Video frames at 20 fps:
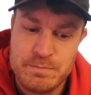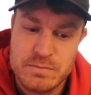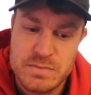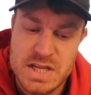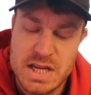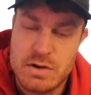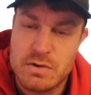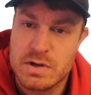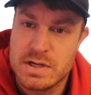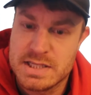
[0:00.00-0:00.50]

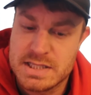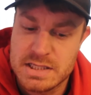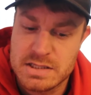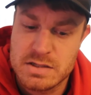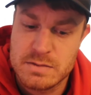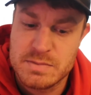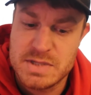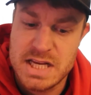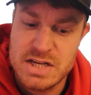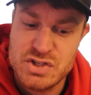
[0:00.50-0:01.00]
take
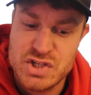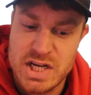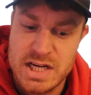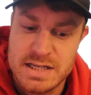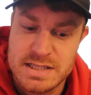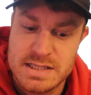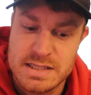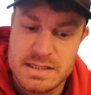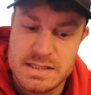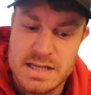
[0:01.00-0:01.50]
criticism, take
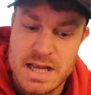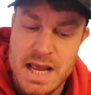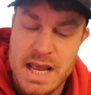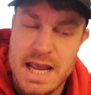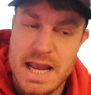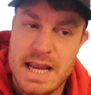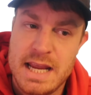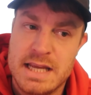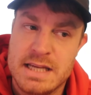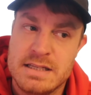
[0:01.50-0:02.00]
chances,
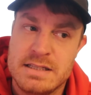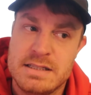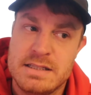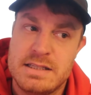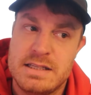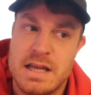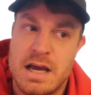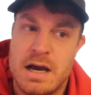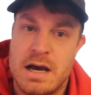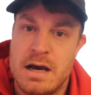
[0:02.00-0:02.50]
and
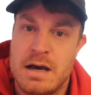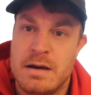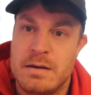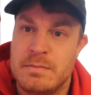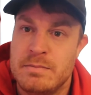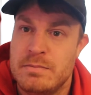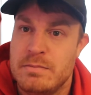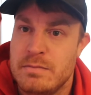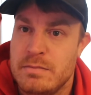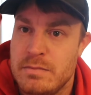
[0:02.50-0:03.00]

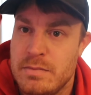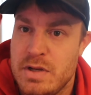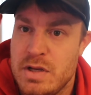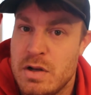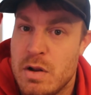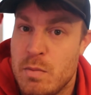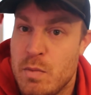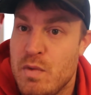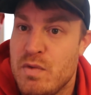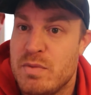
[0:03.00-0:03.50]

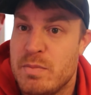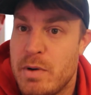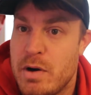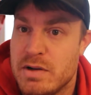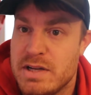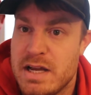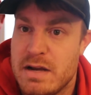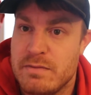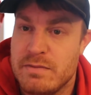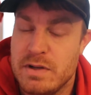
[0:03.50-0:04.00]
move the
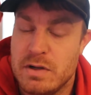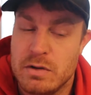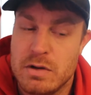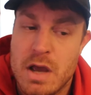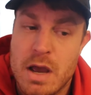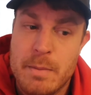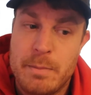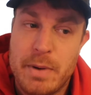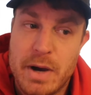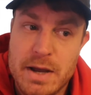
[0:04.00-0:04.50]
ball downfield.
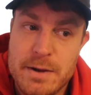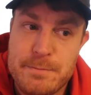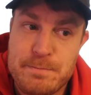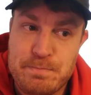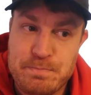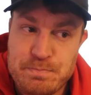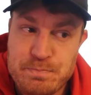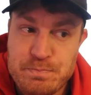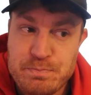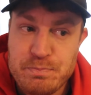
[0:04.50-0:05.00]

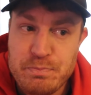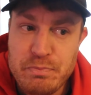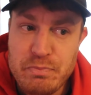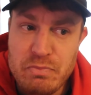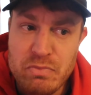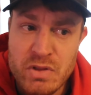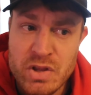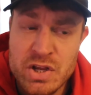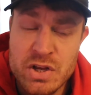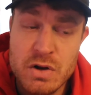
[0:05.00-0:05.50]
But
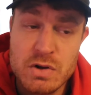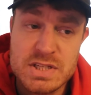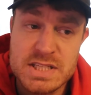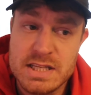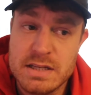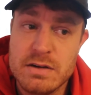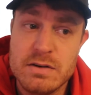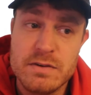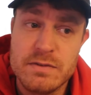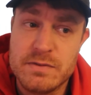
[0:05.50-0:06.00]

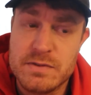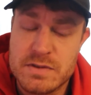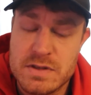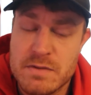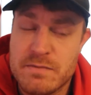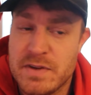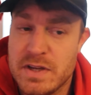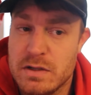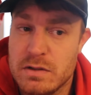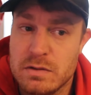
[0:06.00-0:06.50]
center
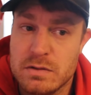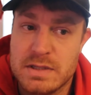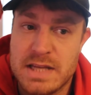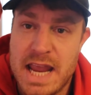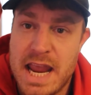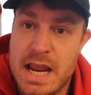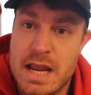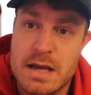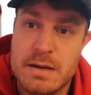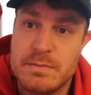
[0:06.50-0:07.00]
the field,
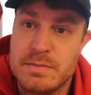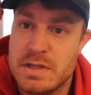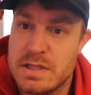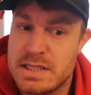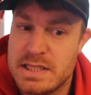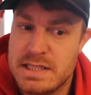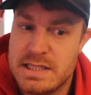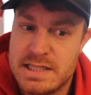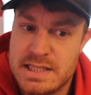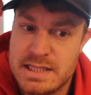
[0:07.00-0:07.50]
cam to
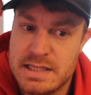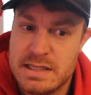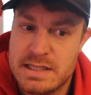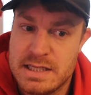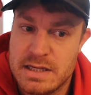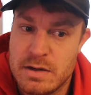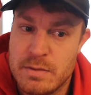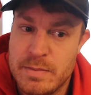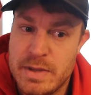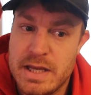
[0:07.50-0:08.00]

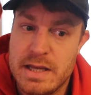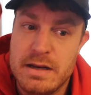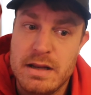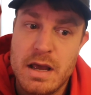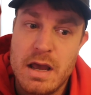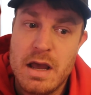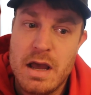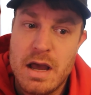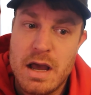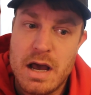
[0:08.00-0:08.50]
center mid,
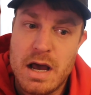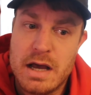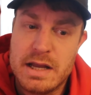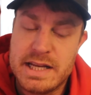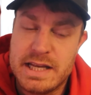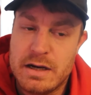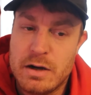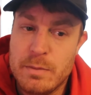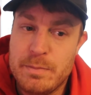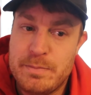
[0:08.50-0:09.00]

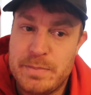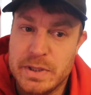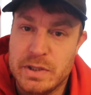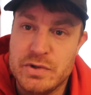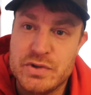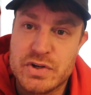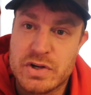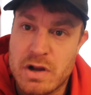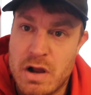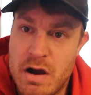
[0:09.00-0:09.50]
to help
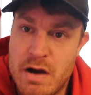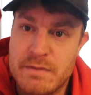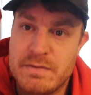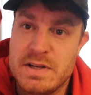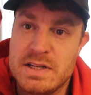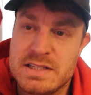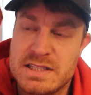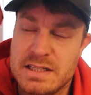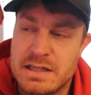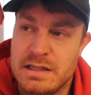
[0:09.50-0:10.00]
build your
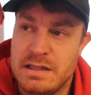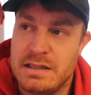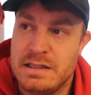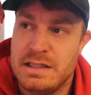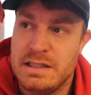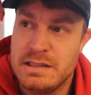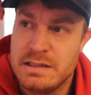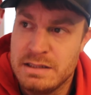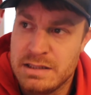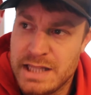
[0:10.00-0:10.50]
confidence in a
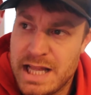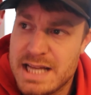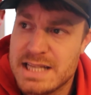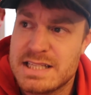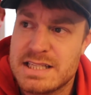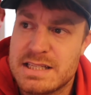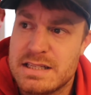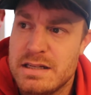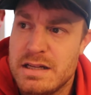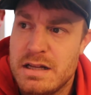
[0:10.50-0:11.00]

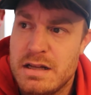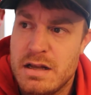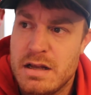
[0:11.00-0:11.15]
less